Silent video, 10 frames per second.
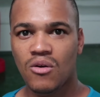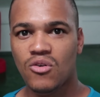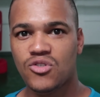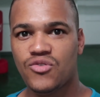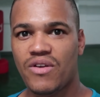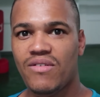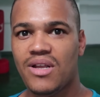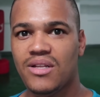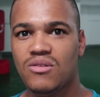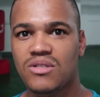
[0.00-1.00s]
or
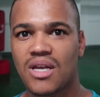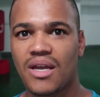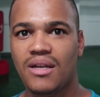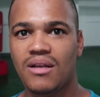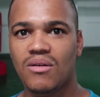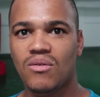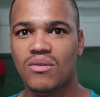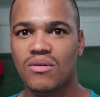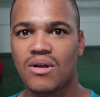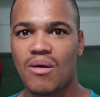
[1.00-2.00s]
traveling to China,
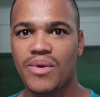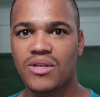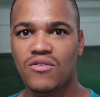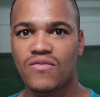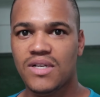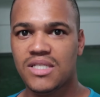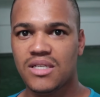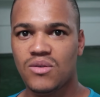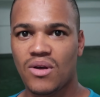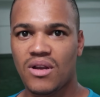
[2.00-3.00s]
coming to
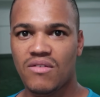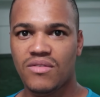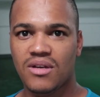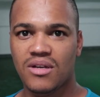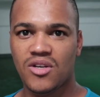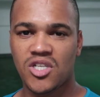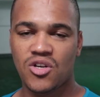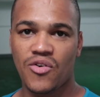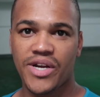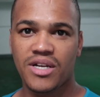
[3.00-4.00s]
visit one of the
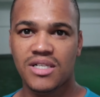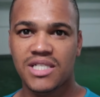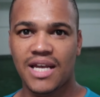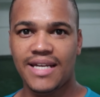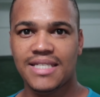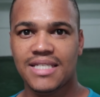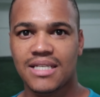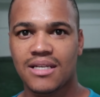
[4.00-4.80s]
historical sites?